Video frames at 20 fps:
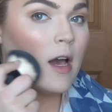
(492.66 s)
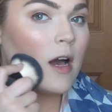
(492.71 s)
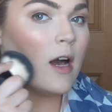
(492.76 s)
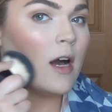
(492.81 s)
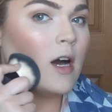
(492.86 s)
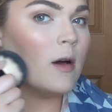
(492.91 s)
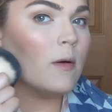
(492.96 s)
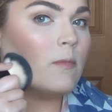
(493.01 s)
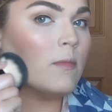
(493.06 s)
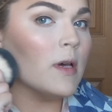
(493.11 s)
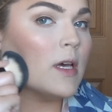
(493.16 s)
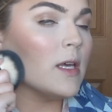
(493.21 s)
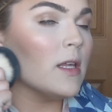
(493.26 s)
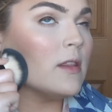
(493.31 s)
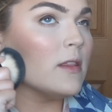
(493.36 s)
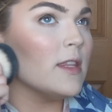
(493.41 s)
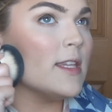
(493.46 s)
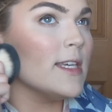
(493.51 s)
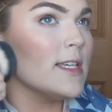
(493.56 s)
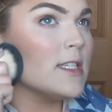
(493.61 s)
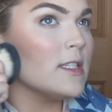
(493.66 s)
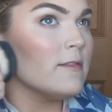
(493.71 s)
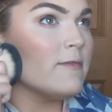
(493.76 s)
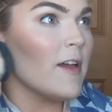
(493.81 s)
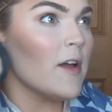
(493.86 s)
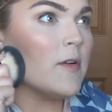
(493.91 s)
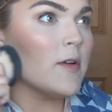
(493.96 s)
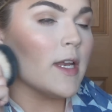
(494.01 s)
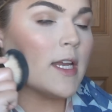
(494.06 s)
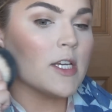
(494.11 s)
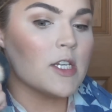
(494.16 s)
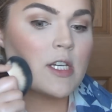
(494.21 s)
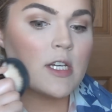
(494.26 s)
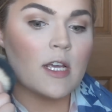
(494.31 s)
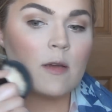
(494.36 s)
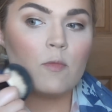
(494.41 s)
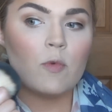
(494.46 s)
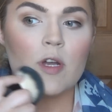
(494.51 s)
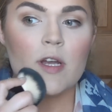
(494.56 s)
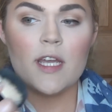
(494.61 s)
um, this foundation
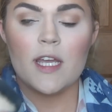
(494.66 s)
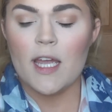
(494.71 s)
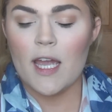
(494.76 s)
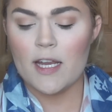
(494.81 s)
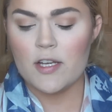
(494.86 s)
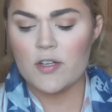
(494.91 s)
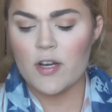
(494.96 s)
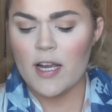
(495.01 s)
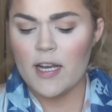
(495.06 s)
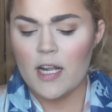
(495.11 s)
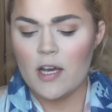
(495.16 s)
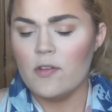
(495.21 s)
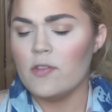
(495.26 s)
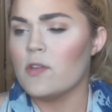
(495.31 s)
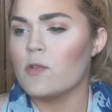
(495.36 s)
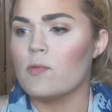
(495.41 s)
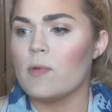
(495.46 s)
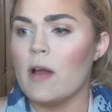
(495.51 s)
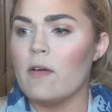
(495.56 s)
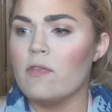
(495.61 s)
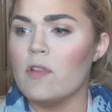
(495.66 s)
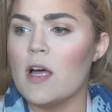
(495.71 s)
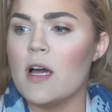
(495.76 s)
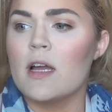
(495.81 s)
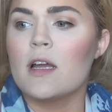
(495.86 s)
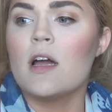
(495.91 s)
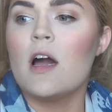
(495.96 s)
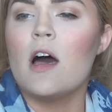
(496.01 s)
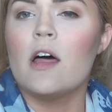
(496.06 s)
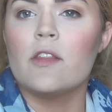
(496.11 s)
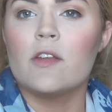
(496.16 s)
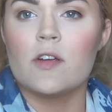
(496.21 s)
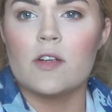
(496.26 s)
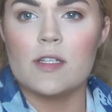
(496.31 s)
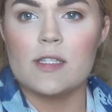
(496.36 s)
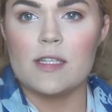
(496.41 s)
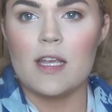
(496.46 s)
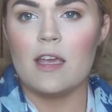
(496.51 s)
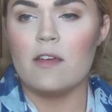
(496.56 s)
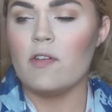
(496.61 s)
I'm wearing, I tried out the Revlon Color
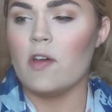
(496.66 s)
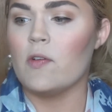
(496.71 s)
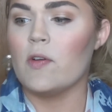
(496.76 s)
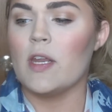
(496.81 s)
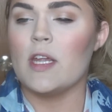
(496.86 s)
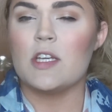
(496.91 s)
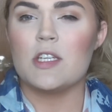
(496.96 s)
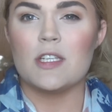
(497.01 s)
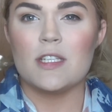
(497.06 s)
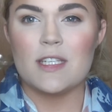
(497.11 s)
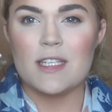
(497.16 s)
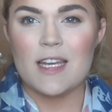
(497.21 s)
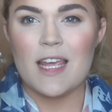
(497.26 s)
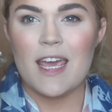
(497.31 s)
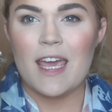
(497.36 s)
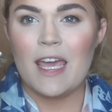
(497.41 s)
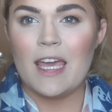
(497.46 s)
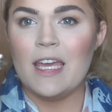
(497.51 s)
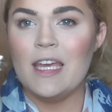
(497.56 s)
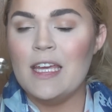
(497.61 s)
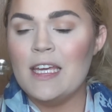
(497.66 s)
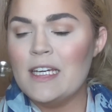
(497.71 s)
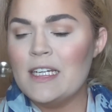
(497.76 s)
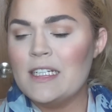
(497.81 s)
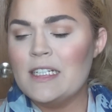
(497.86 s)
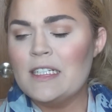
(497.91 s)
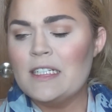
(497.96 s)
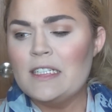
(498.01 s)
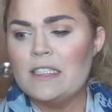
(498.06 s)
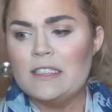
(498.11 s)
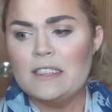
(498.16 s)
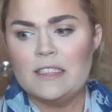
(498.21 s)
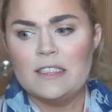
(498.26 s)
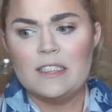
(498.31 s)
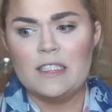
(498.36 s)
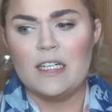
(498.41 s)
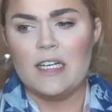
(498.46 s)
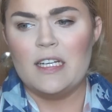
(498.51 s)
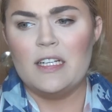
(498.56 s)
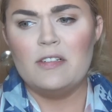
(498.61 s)
Stay Foundation today.
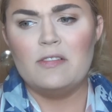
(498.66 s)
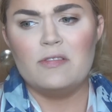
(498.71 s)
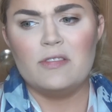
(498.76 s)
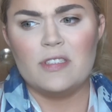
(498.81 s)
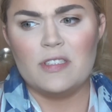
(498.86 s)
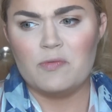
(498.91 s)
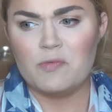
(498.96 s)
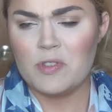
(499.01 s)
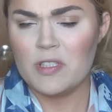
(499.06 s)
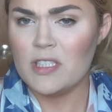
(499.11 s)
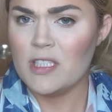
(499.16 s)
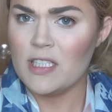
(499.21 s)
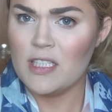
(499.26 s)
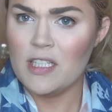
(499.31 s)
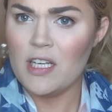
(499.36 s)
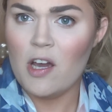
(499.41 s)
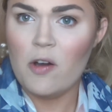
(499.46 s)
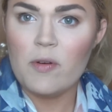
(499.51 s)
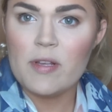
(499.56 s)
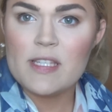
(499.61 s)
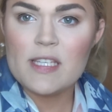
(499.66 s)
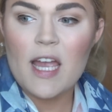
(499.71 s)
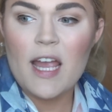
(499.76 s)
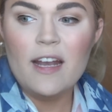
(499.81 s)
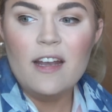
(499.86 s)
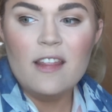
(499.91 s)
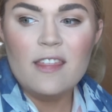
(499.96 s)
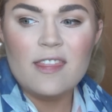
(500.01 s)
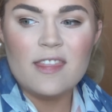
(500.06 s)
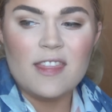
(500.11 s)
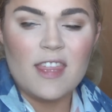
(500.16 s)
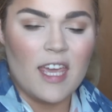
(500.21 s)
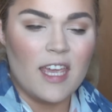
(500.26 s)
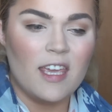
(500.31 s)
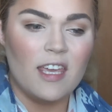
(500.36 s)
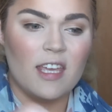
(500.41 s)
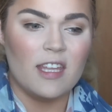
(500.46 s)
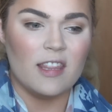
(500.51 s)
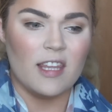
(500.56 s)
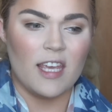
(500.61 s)
I don't really know. It's kind of
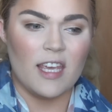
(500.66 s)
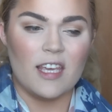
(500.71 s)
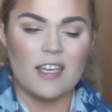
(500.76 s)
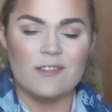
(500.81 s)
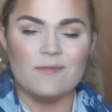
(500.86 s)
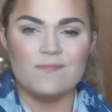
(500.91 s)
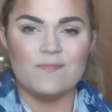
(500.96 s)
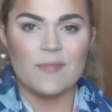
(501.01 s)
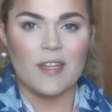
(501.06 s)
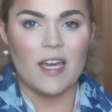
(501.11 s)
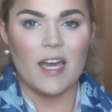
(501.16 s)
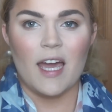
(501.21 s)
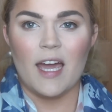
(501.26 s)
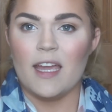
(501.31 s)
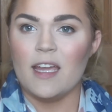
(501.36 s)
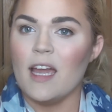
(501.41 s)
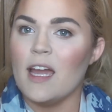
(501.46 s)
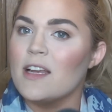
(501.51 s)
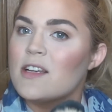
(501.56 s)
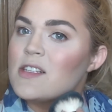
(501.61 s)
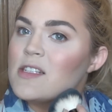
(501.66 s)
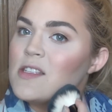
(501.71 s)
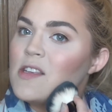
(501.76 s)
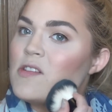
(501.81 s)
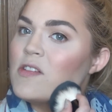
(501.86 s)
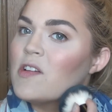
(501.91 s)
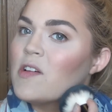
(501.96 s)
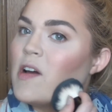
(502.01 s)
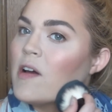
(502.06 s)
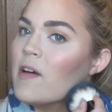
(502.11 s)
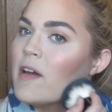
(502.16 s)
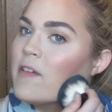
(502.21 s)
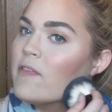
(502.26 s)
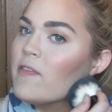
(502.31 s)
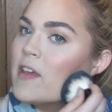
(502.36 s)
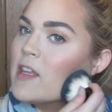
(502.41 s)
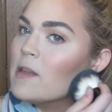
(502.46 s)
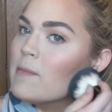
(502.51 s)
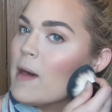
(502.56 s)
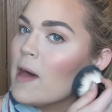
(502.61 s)
thick and like, I, I just don't know how I
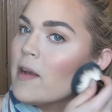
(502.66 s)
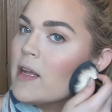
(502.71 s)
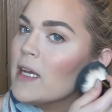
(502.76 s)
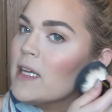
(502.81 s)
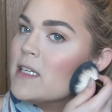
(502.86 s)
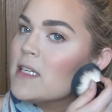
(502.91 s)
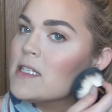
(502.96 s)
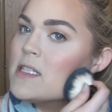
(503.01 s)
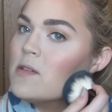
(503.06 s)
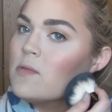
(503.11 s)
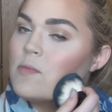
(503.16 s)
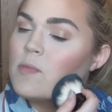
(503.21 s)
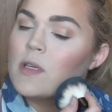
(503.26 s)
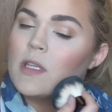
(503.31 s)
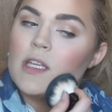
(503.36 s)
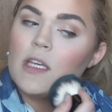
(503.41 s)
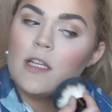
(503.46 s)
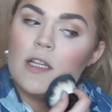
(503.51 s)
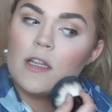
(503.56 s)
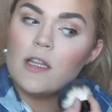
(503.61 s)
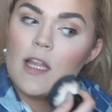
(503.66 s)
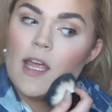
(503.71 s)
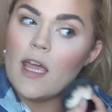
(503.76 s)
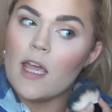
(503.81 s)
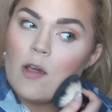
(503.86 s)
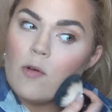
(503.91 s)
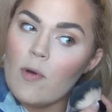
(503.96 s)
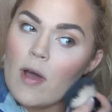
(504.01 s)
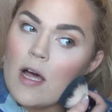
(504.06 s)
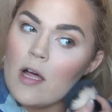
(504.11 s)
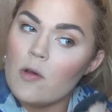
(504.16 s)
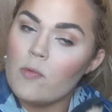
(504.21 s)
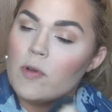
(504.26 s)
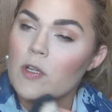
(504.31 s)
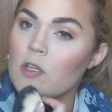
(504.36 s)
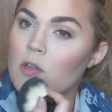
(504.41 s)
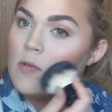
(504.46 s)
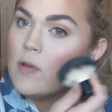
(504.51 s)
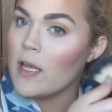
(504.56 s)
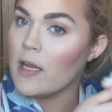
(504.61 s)
feel about it. It doesn't really lay well
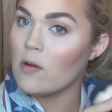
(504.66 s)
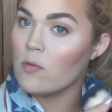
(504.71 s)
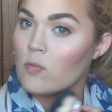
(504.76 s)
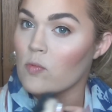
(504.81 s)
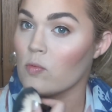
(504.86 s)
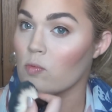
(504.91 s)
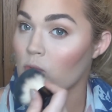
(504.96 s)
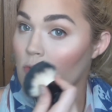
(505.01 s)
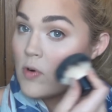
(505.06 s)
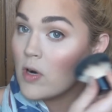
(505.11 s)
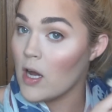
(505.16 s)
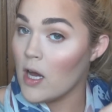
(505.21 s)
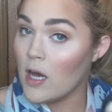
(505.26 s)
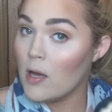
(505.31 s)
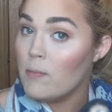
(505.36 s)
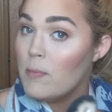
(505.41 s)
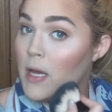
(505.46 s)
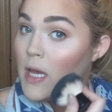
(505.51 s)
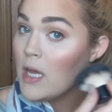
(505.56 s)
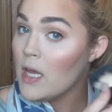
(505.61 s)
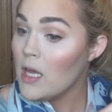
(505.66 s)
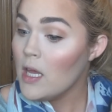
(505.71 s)
when you like rub